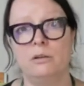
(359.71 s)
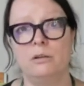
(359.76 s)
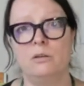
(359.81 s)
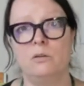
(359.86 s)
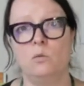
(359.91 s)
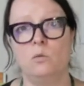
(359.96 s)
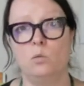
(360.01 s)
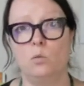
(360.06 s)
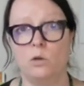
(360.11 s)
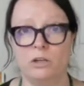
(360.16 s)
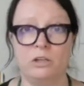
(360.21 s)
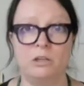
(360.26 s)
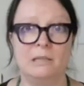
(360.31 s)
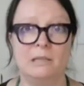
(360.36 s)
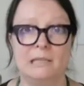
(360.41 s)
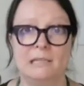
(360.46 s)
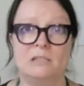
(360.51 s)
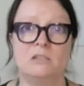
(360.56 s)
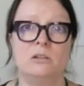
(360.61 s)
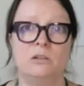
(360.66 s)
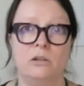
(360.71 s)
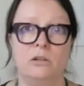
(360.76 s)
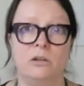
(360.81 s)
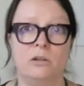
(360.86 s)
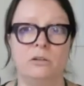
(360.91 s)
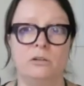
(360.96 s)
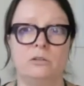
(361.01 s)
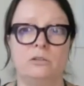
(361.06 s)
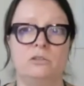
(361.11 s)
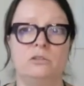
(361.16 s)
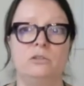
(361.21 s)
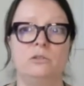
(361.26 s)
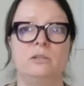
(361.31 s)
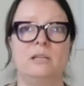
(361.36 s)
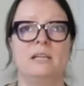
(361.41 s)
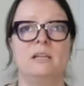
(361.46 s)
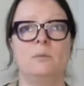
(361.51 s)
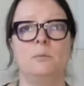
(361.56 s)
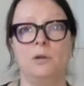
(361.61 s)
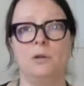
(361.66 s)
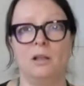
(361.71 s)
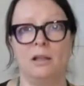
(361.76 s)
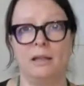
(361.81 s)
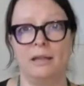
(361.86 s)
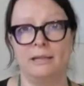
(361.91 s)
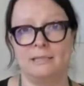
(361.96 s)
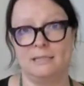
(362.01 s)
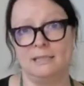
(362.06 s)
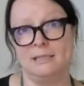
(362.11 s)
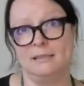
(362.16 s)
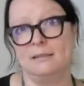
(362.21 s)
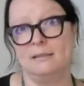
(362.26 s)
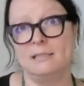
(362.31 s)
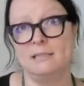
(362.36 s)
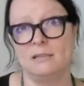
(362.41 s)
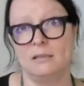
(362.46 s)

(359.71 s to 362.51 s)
what you need to learn to then apply it in this